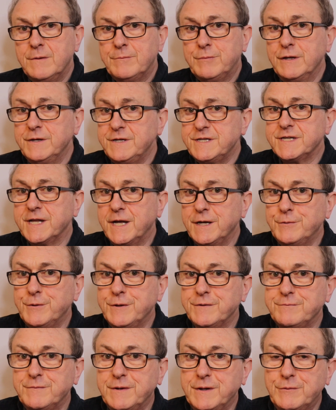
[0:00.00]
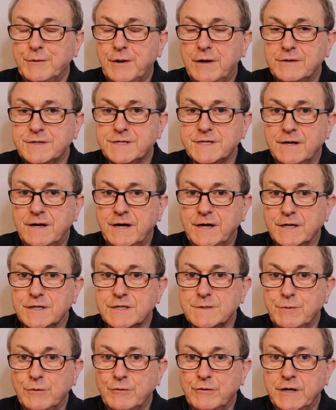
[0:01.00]
Please stay with me whilst I
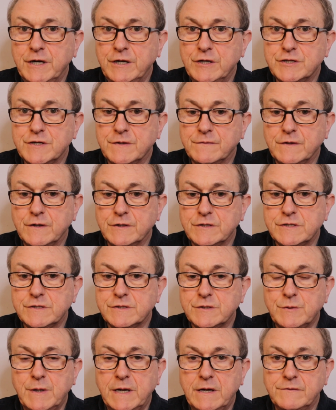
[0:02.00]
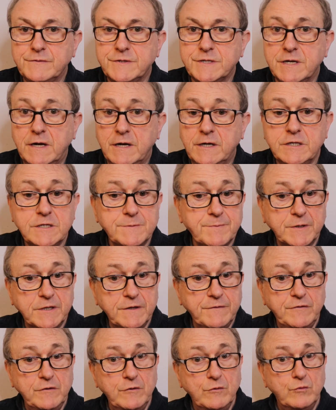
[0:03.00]
explore each of those 12 signs. But
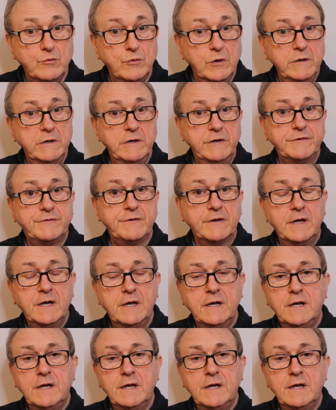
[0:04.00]
if you would